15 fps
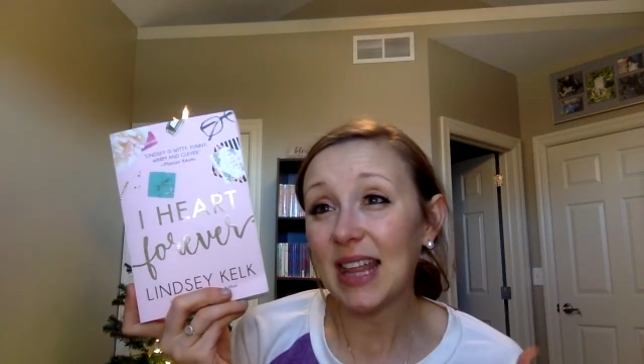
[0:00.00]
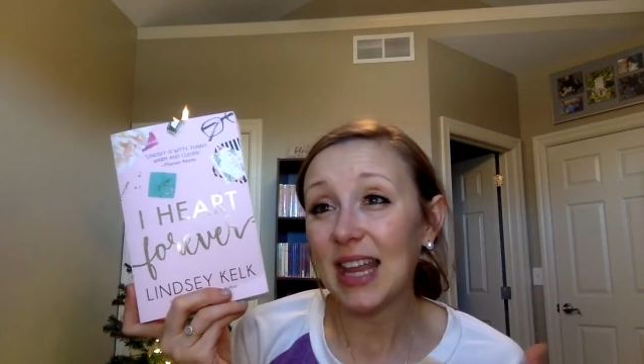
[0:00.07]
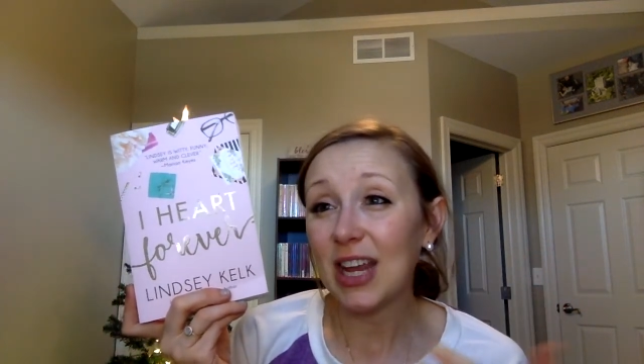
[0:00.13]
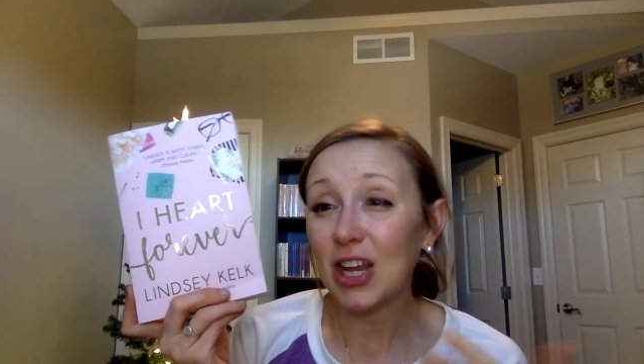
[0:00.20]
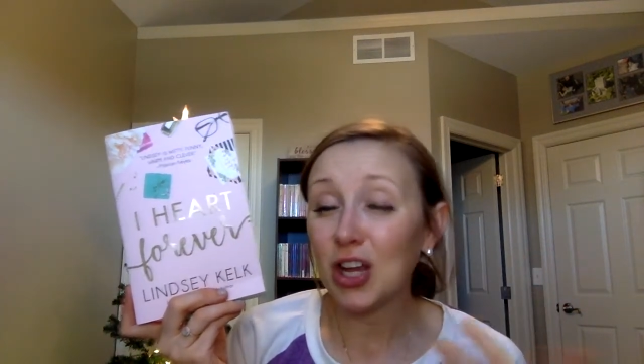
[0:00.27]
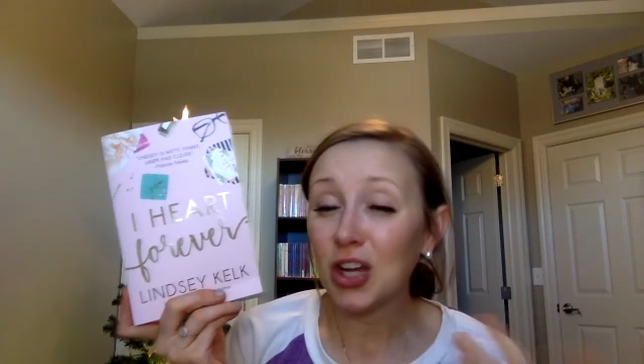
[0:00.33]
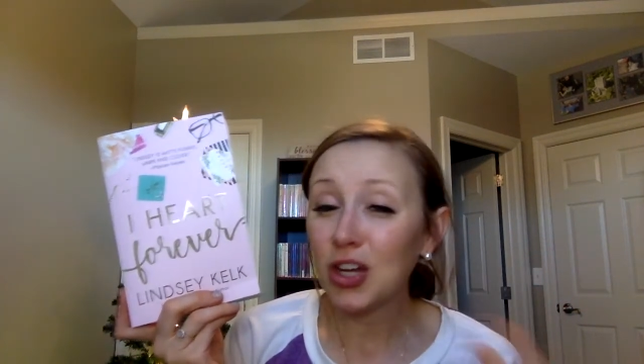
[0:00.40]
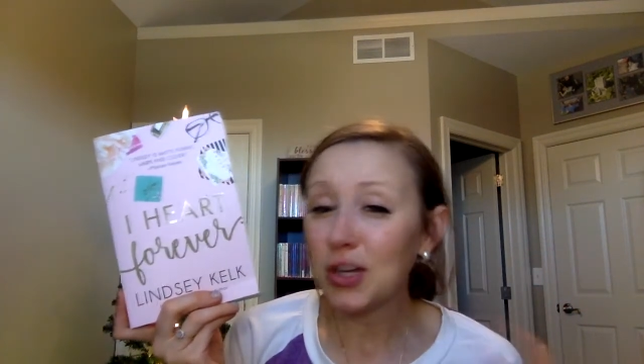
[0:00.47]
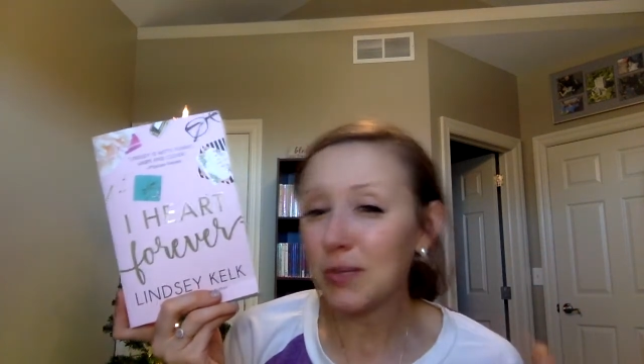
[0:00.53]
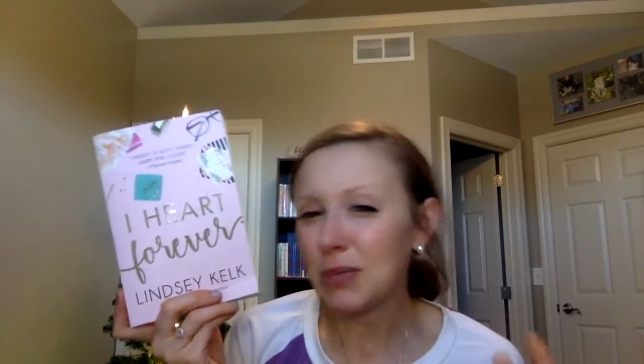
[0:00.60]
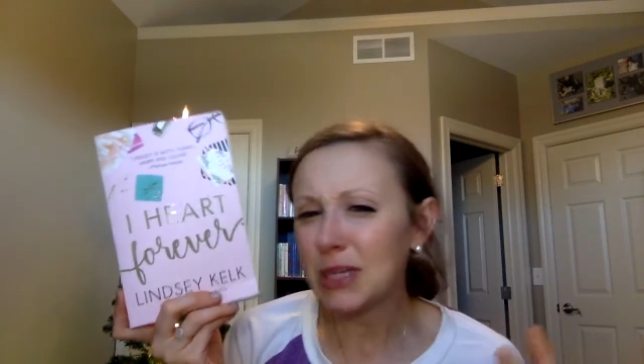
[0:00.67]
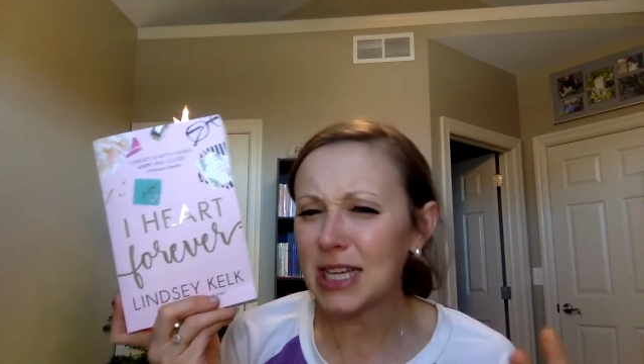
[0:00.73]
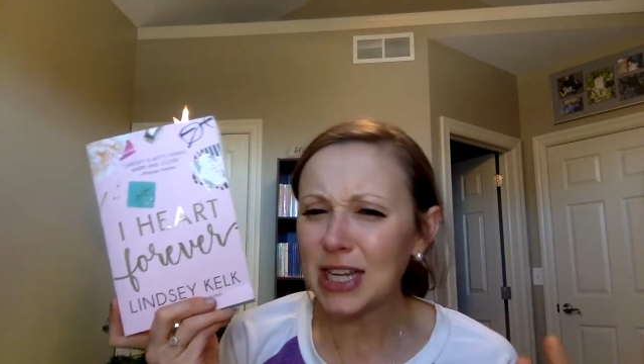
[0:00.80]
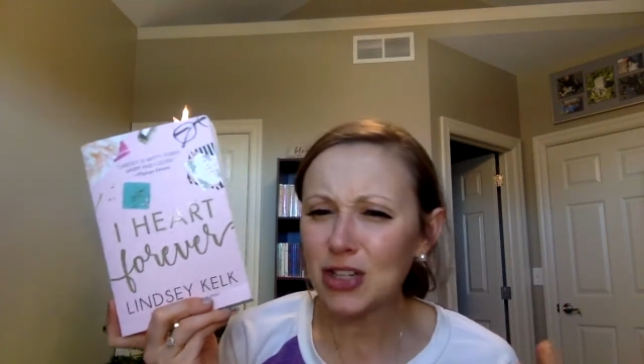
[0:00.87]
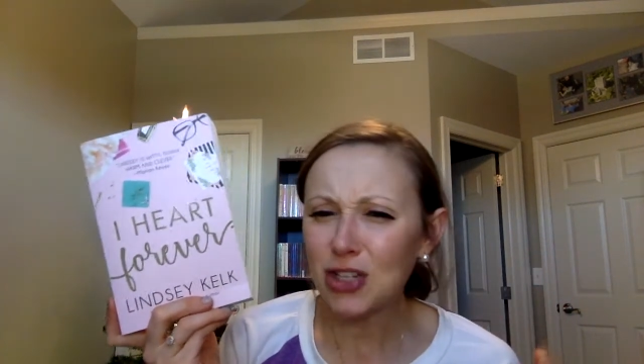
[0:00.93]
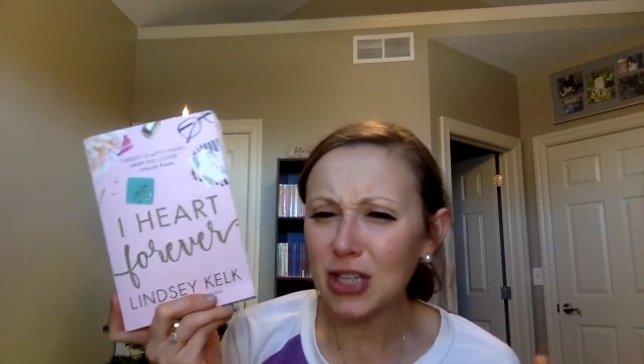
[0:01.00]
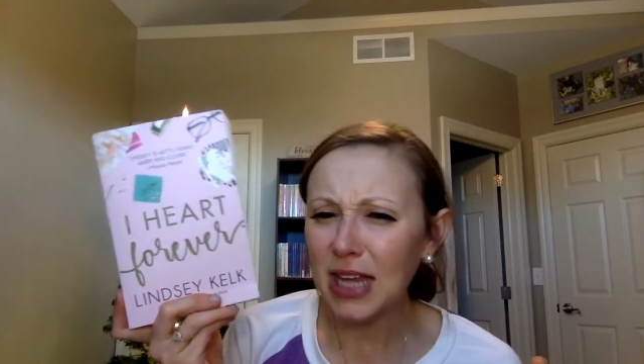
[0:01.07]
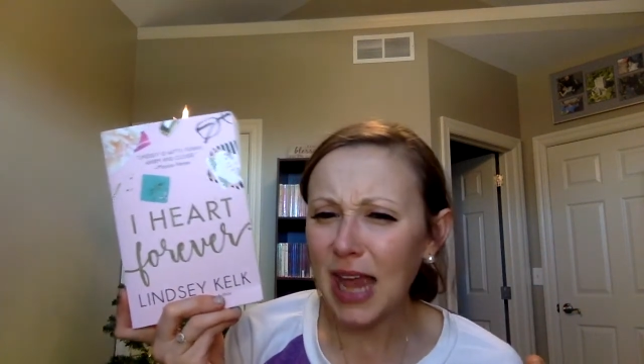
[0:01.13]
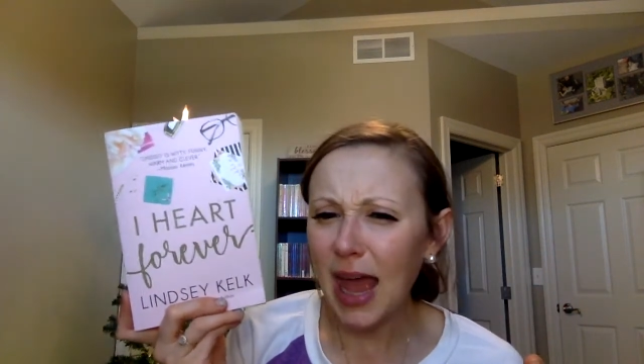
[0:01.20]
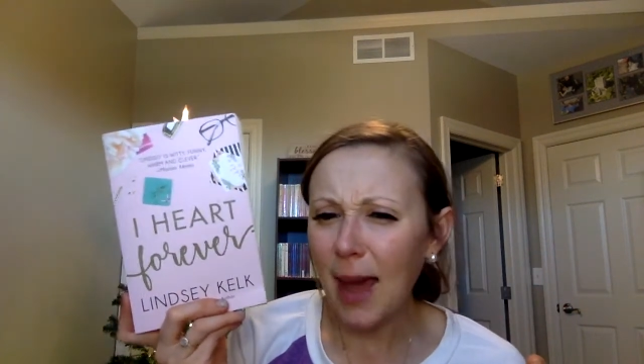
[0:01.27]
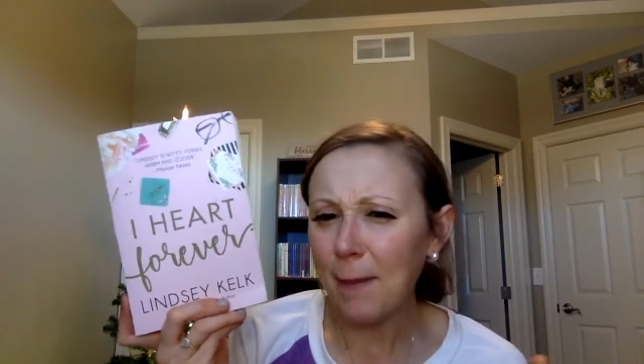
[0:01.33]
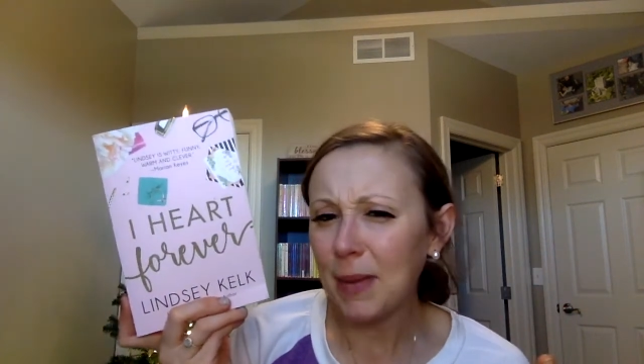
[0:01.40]
that it could
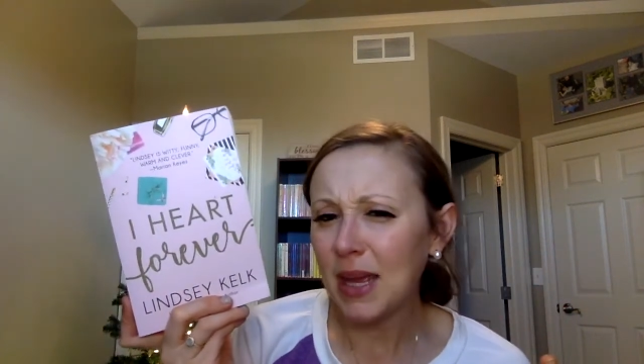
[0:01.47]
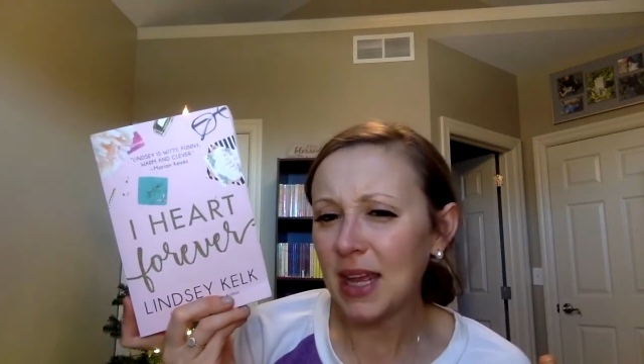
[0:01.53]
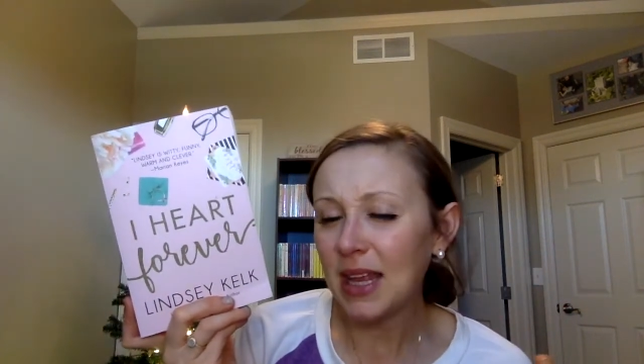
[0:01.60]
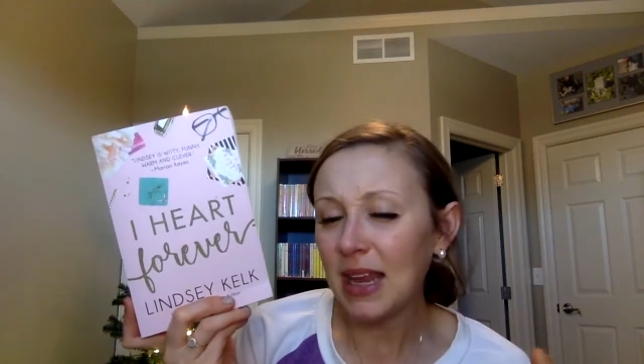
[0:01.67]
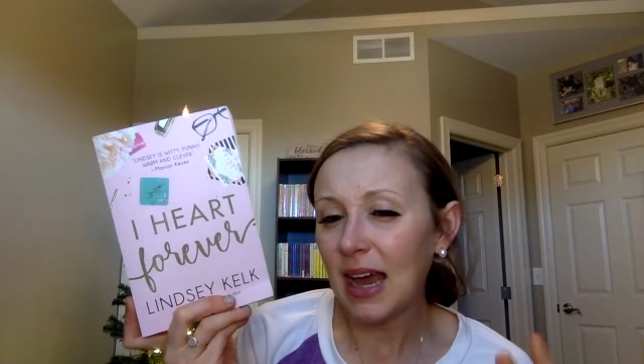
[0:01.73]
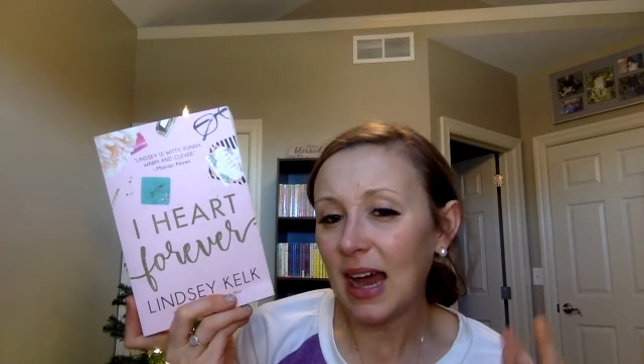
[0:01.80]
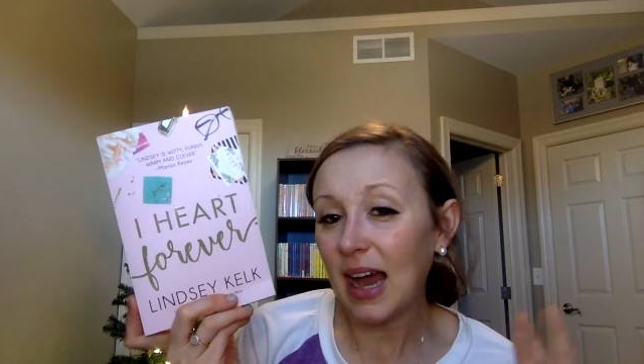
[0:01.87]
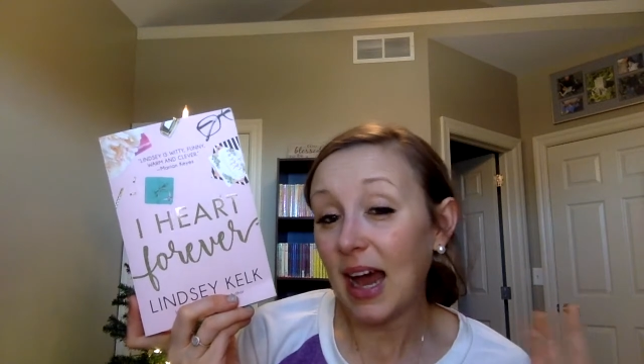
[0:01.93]
potentially happen